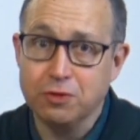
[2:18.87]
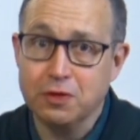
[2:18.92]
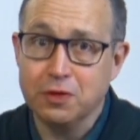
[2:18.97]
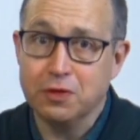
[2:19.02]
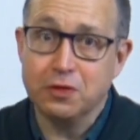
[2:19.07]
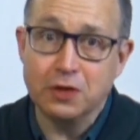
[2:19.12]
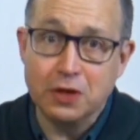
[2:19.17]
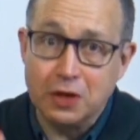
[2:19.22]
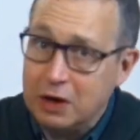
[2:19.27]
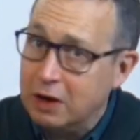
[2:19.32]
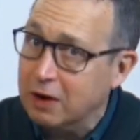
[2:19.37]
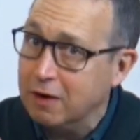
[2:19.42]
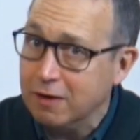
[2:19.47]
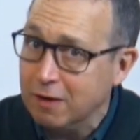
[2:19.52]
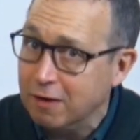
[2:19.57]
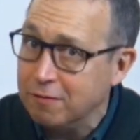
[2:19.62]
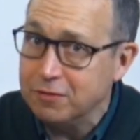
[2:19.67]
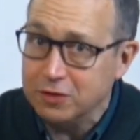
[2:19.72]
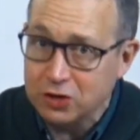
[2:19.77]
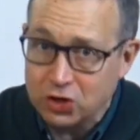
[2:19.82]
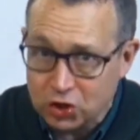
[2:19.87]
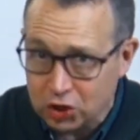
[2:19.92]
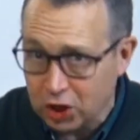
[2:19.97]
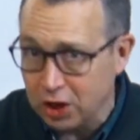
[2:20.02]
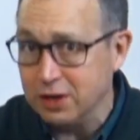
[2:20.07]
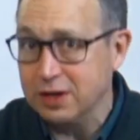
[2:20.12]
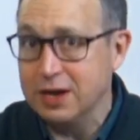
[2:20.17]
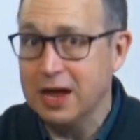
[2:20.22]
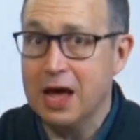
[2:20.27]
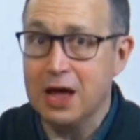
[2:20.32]
the year of the
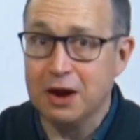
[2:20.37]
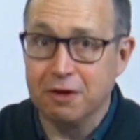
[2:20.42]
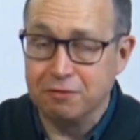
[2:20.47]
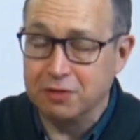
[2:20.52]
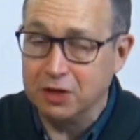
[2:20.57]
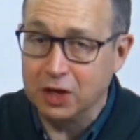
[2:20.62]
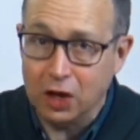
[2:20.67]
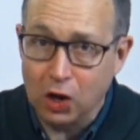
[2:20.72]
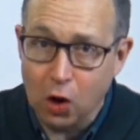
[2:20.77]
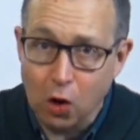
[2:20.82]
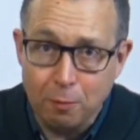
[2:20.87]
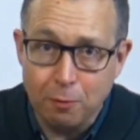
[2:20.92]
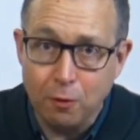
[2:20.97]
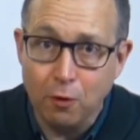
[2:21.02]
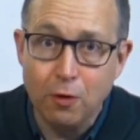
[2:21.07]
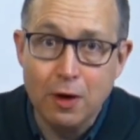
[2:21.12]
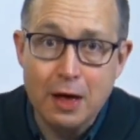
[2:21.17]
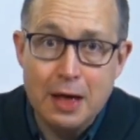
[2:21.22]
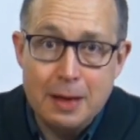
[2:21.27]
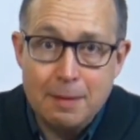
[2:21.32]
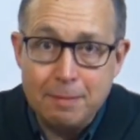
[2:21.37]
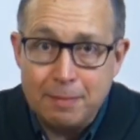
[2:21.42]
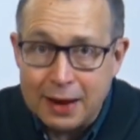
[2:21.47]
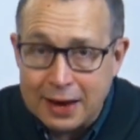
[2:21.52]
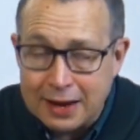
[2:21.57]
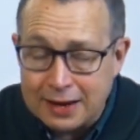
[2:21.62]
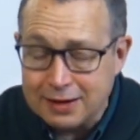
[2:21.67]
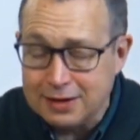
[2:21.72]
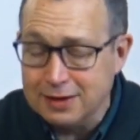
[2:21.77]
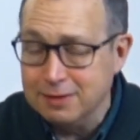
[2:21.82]
shutdown, of the global
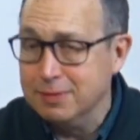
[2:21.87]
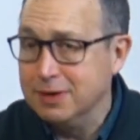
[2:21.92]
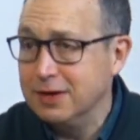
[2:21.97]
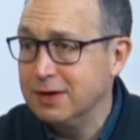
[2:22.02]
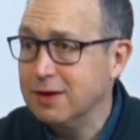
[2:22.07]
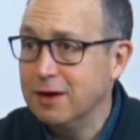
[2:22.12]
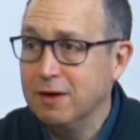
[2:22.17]
pandemic,